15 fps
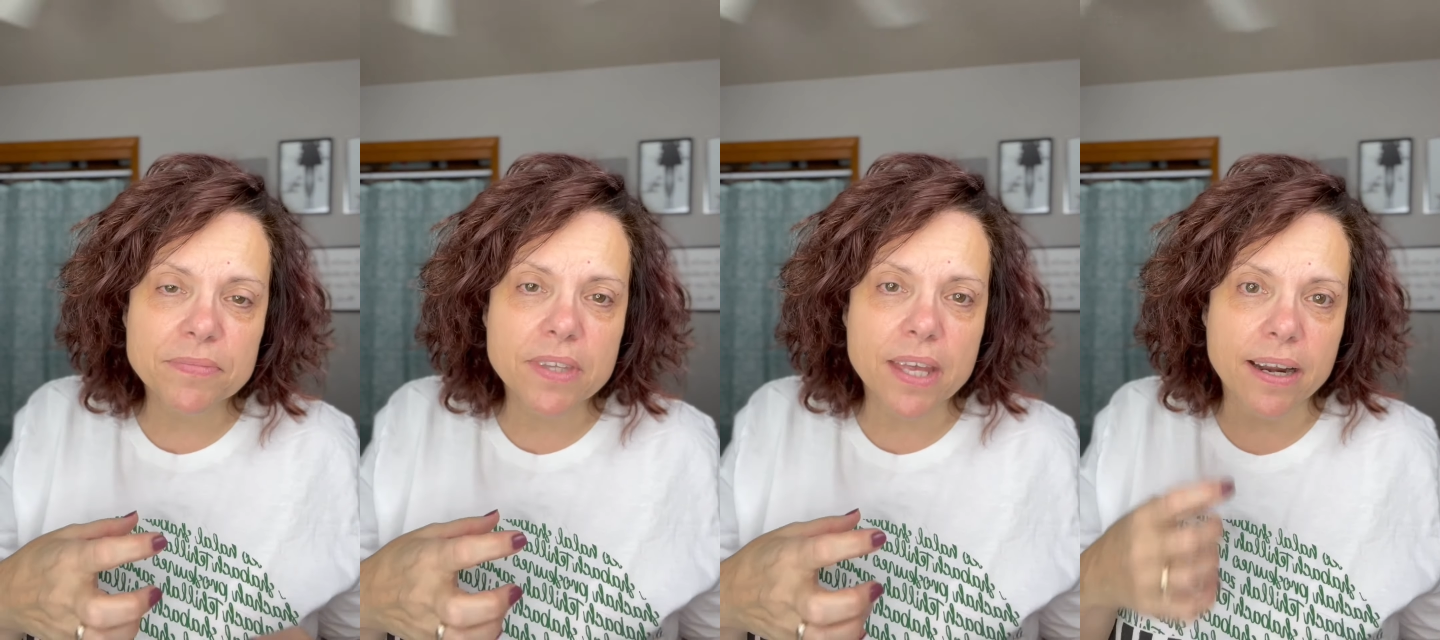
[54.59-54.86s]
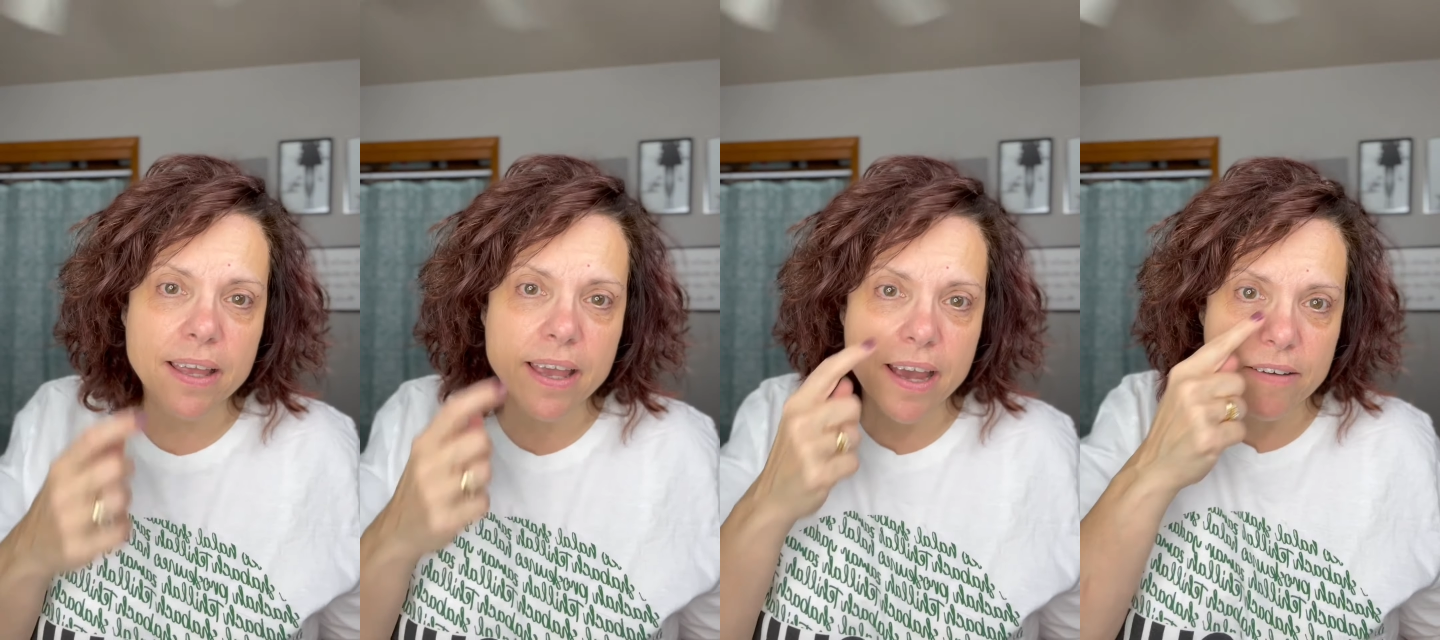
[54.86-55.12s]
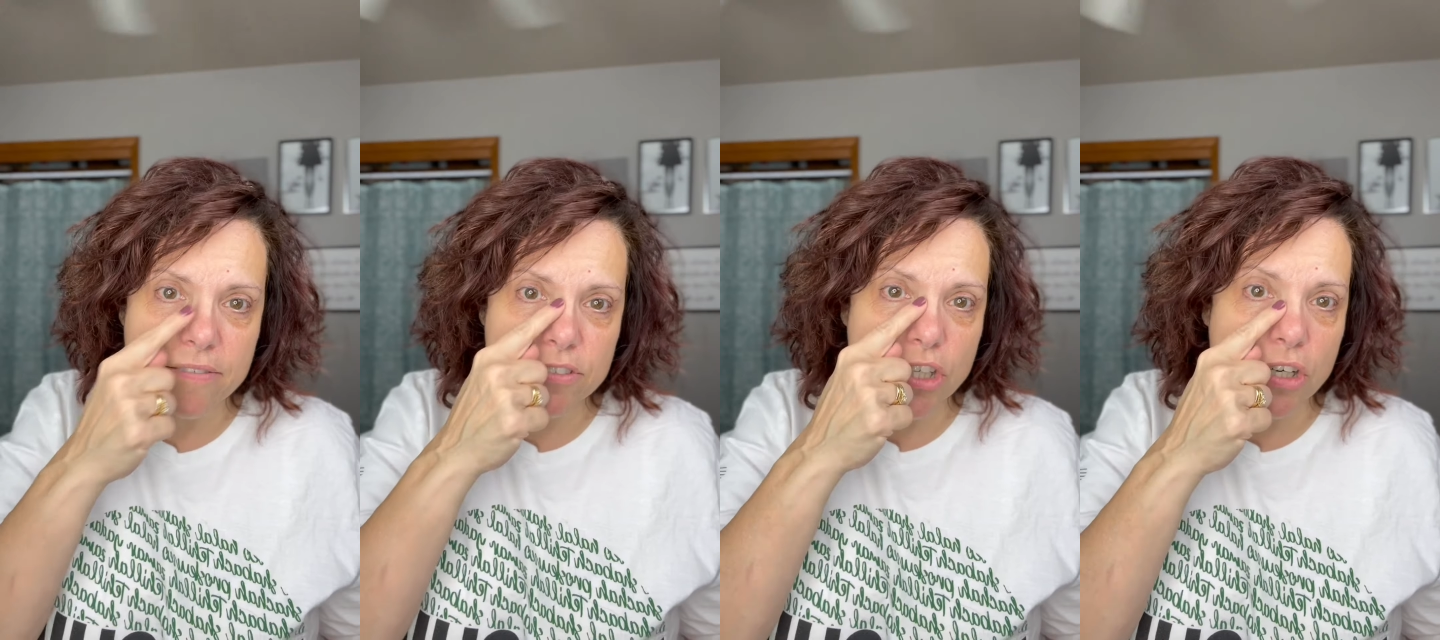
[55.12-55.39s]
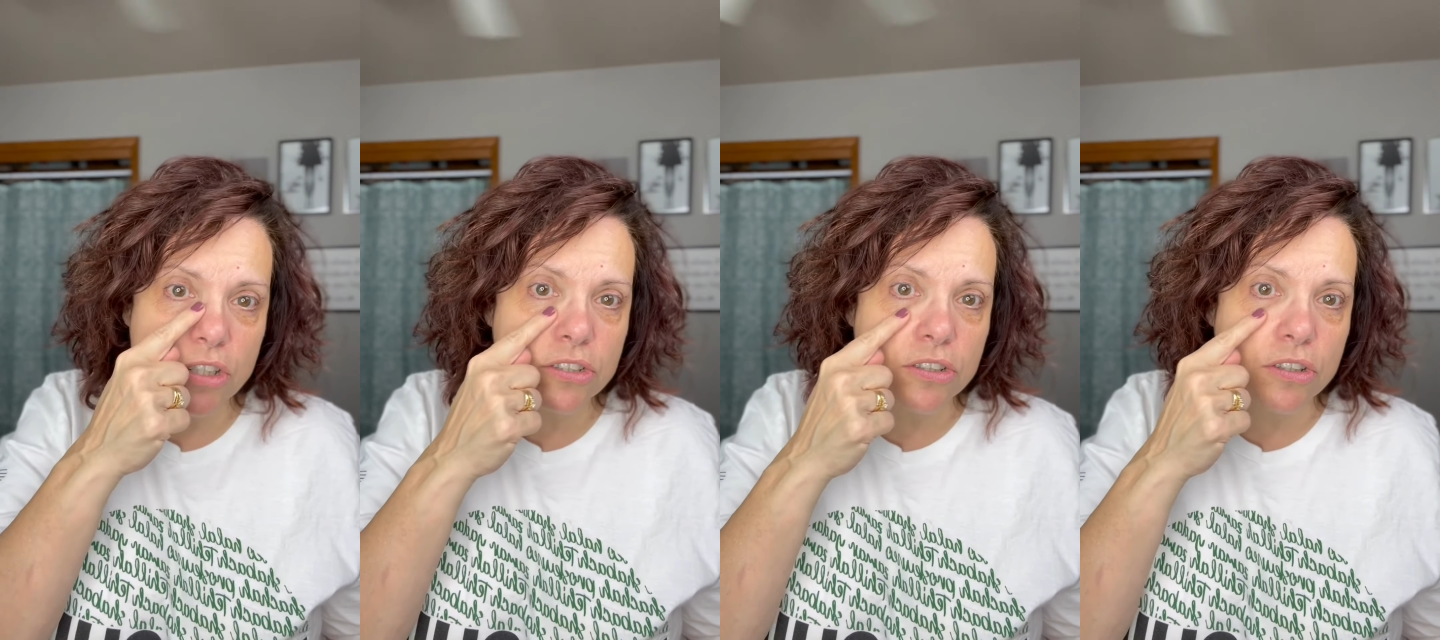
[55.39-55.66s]
that have
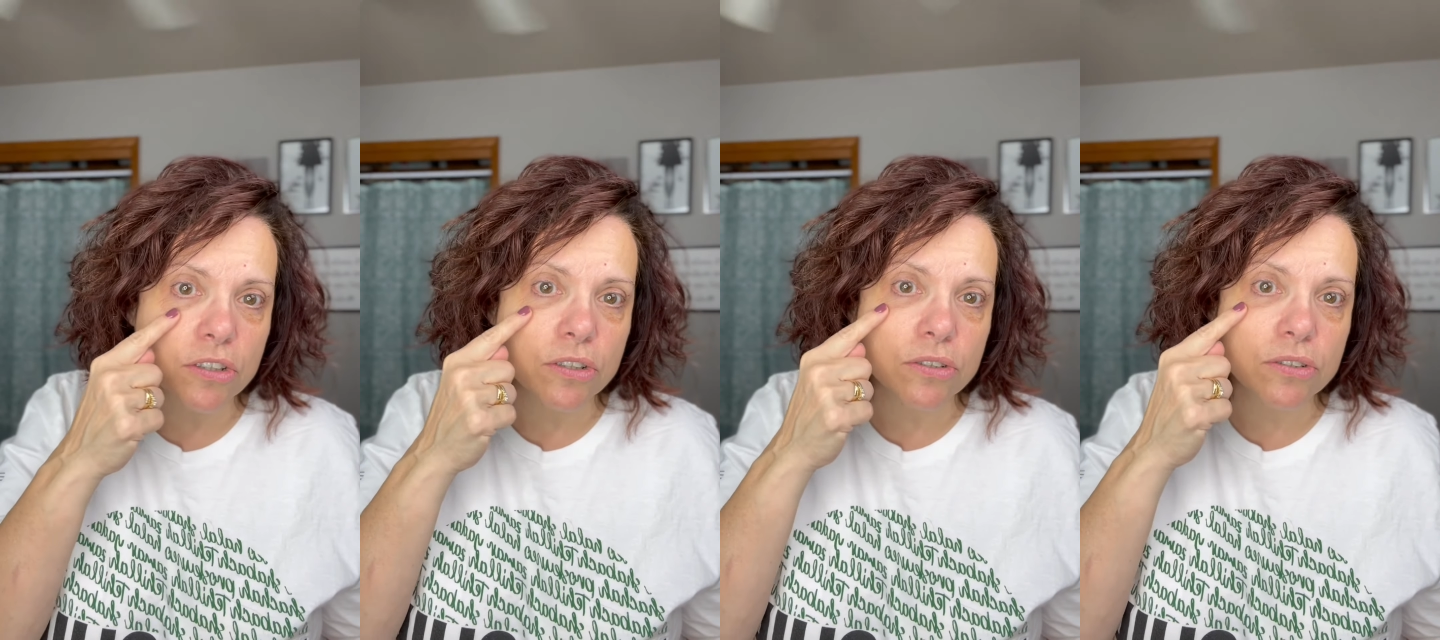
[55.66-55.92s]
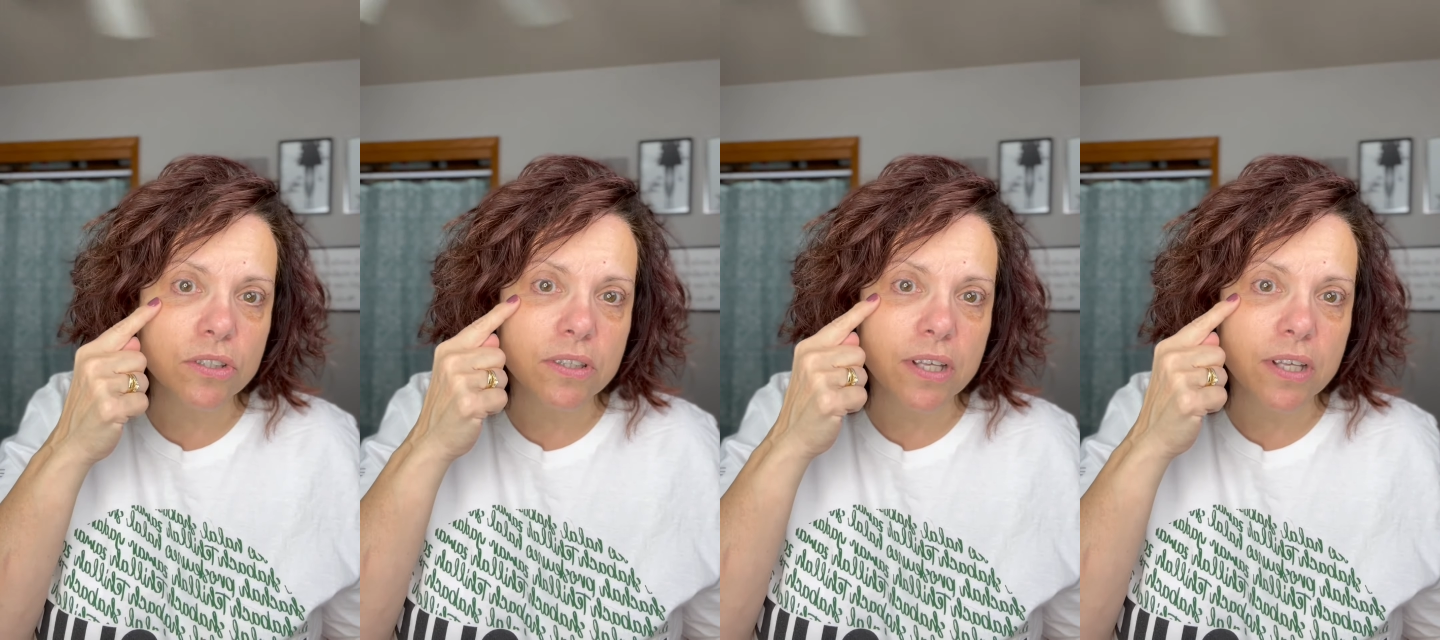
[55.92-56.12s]
dark circles